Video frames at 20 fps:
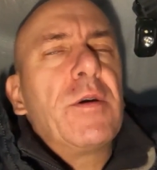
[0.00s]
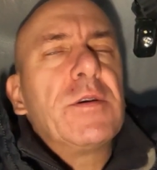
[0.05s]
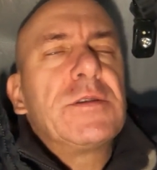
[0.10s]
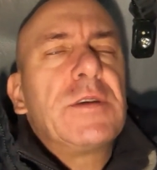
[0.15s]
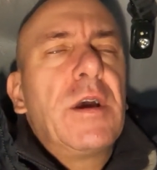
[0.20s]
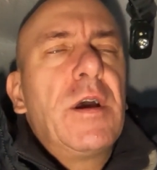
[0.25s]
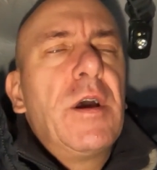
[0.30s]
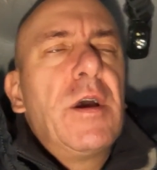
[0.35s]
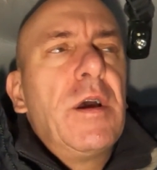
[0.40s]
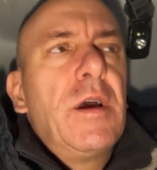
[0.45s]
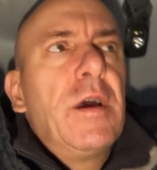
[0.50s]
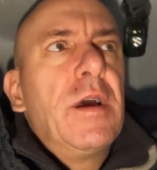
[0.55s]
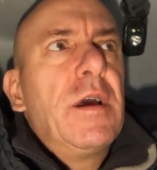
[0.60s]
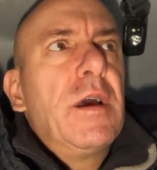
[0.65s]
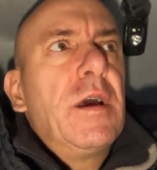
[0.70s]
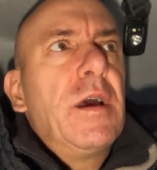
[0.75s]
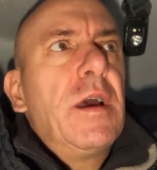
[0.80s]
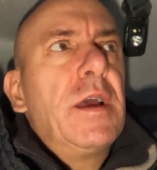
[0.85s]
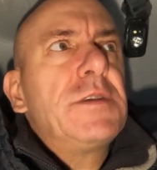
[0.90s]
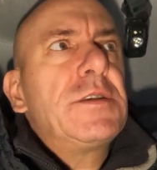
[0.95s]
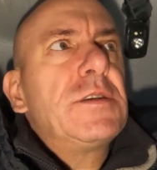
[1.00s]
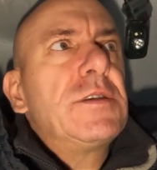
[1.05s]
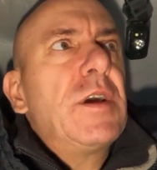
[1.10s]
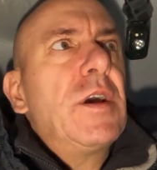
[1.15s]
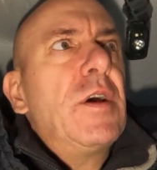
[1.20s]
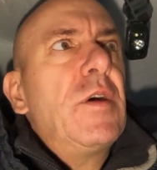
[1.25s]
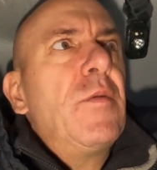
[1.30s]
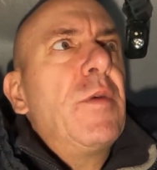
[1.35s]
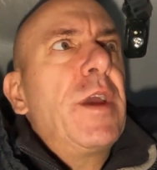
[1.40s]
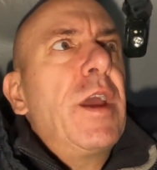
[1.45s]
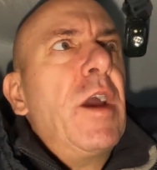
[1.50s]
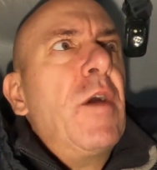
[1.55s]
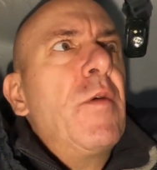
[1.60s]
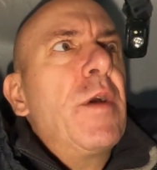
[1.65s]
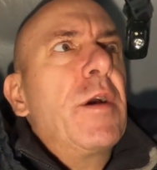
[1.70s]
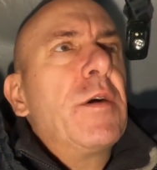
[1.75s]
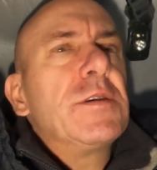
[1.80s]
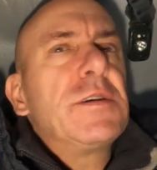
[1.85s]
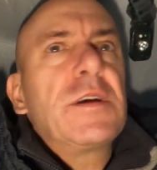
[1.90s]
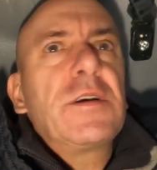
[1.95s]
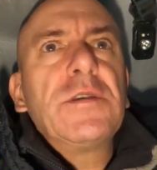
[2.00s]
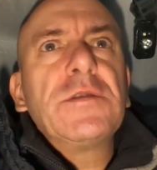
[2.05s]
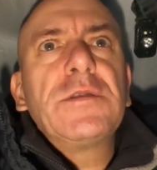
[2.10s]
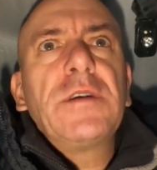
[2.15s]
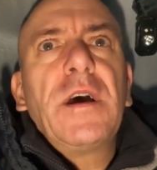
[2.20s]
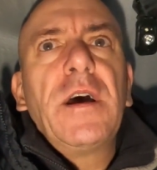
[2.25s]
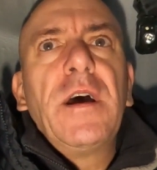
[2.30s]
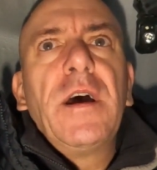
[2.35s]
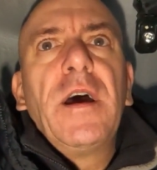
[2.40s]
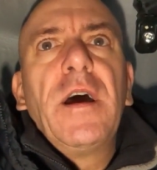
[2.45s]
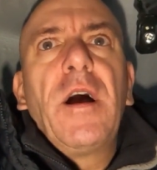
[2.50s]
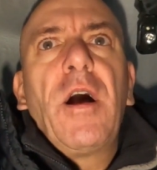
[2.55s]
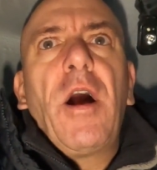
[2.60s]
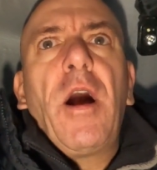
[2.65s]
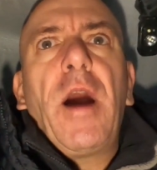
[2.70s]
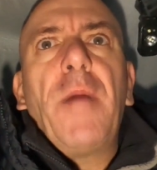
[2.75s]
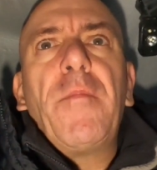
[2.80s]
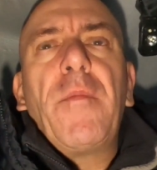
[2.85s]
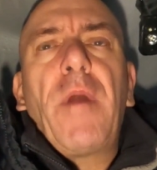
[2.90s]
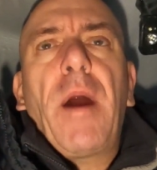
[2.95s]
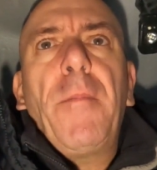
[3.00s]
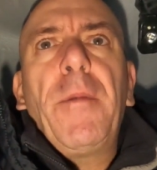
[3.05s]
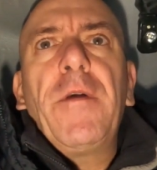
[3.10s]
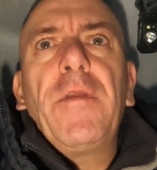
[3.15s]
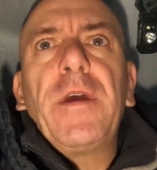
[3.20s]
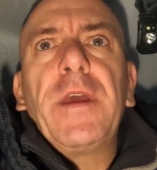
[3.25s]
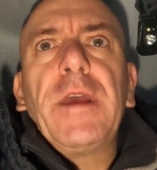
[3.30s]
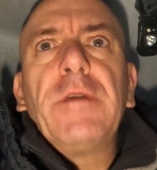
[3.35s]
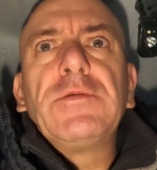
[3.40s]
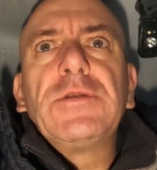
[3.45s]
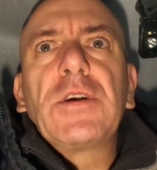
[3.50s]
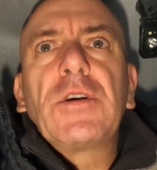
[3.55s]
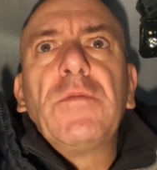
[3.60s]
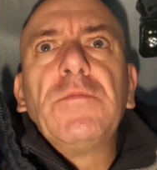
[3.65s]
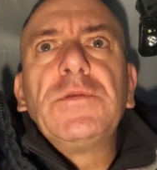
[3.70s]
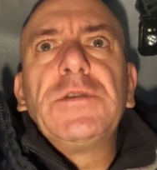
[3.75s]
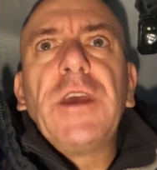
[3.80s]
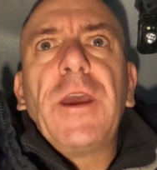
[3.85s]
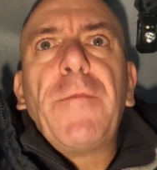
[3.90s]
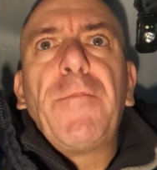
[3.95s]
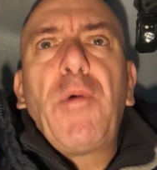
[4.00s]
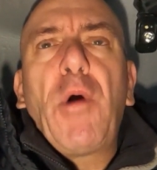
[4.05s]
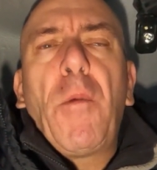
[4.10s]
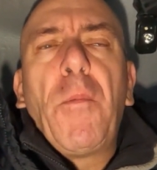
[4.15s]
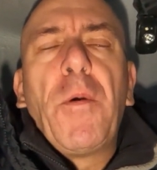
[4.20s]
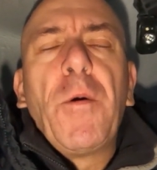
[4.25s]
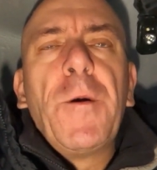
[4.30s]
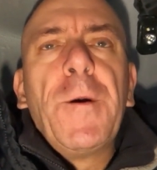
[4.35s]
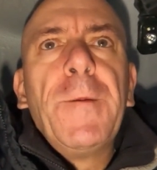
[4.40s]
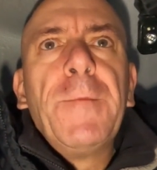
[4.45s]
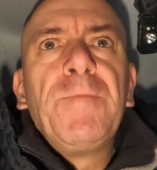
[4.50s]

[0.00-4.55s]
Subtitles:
He says, who are you? He goes, oh, I'm Rabbit that used to come to your pub.